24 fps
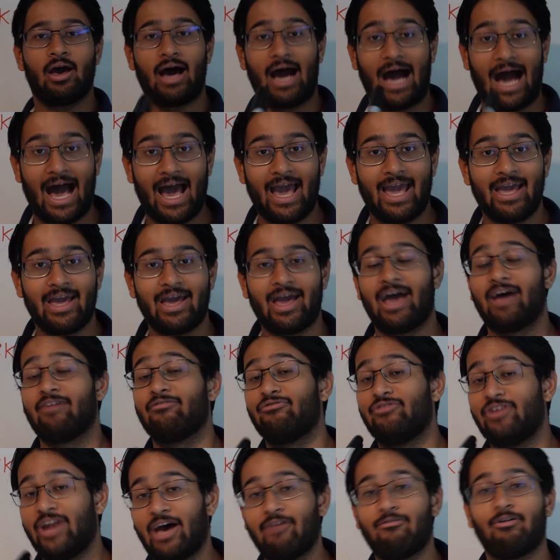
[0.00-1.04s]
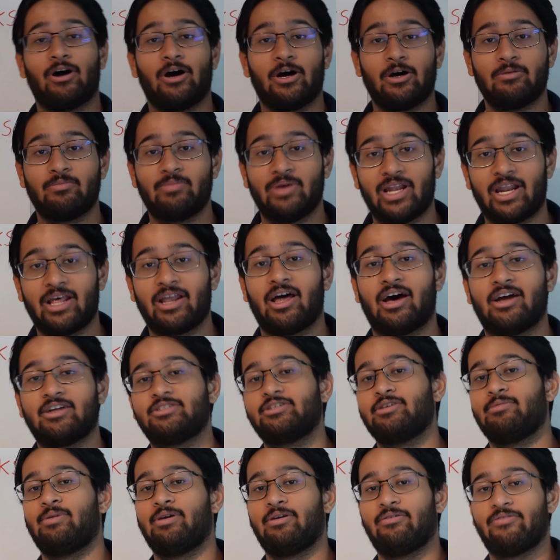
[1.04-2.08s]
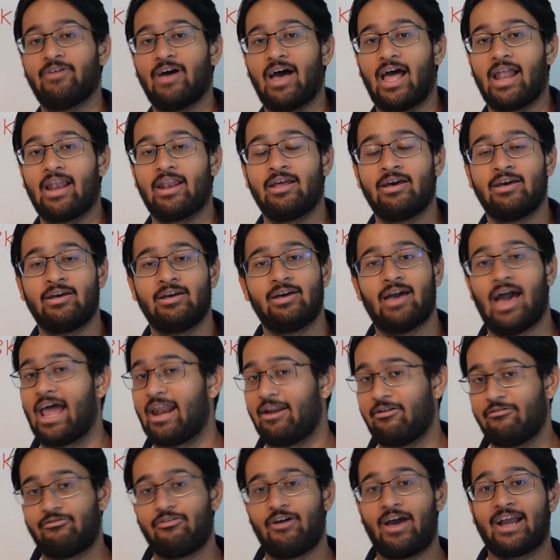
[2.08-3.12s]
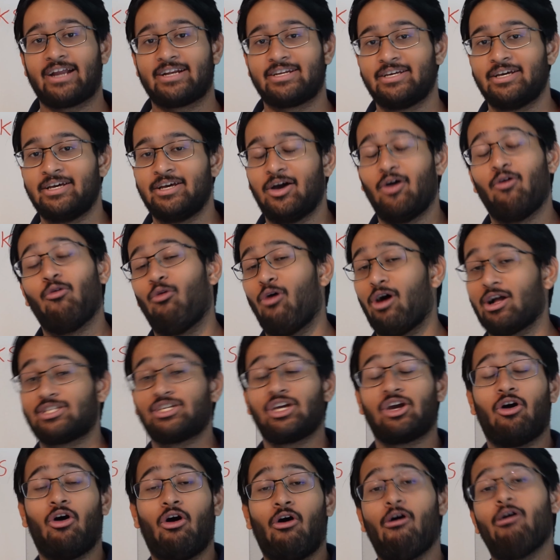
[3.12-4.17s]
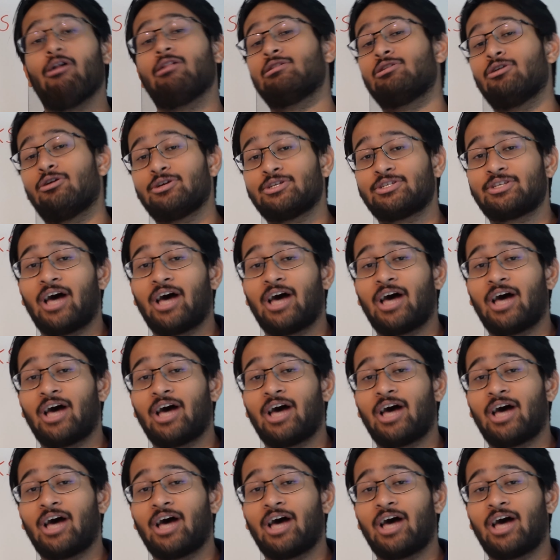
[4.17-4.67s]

I have never been an RCB fan. And in fact, watching all those